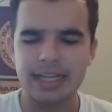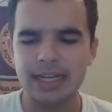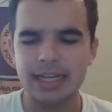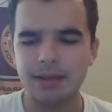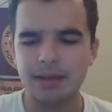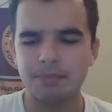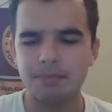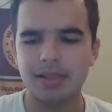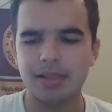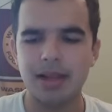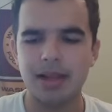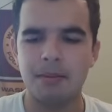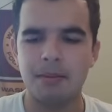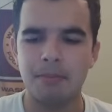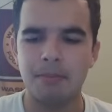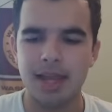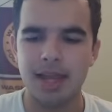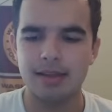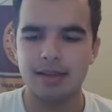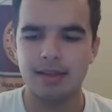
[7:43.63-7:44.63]
he didn't
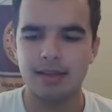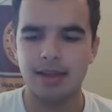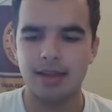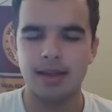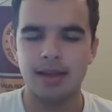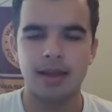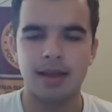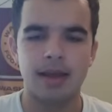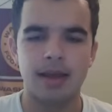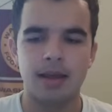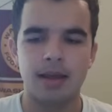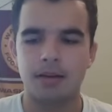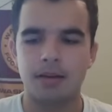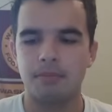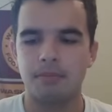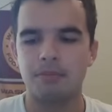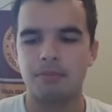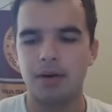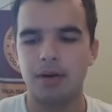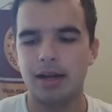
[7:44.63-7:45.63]
play amazing,
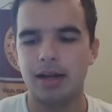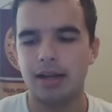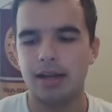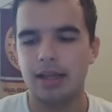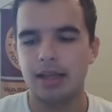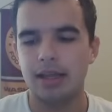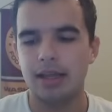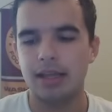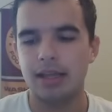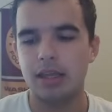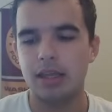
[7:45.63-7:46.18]
but